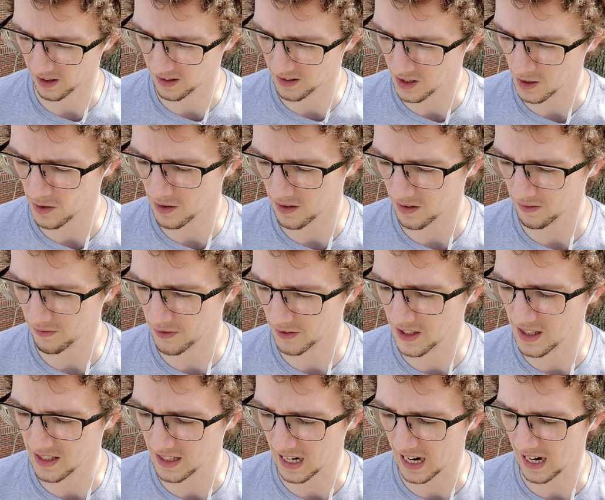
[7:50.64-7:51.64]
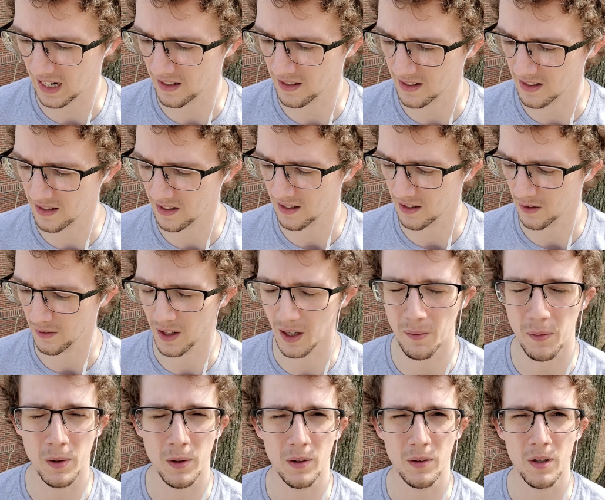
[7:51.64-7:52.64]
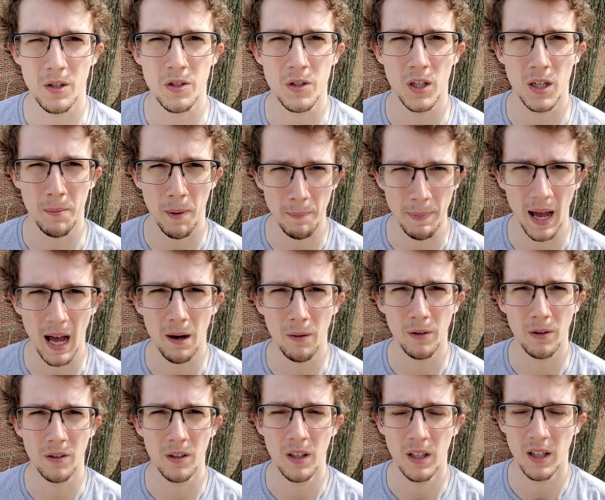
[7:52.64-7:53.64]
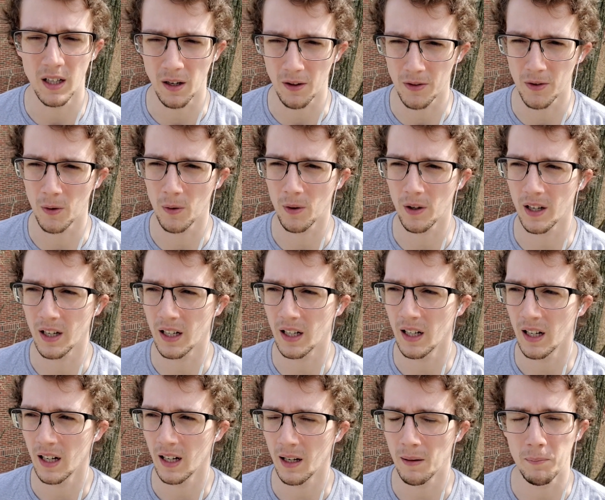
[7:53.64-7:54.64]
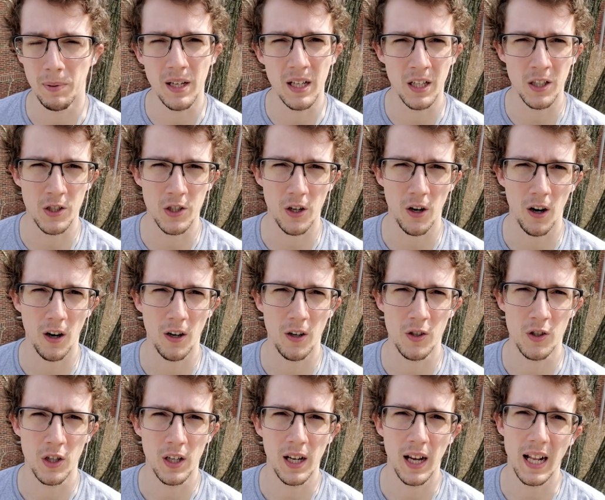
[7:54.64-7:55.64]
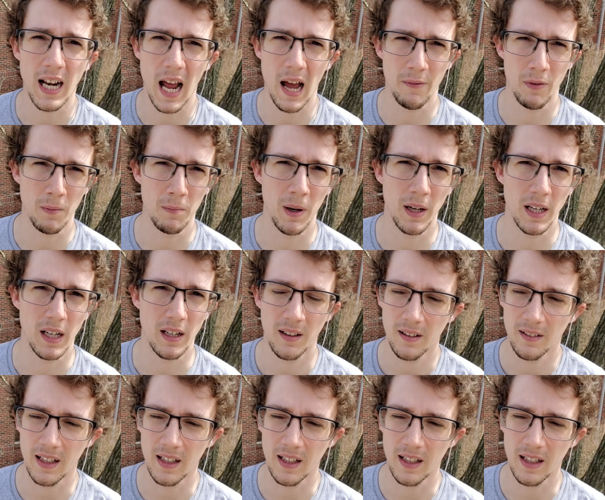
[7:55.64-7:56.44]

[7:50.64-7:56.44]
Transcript: for these guys, you know, they were concerned about power and authority and being in charge and having money.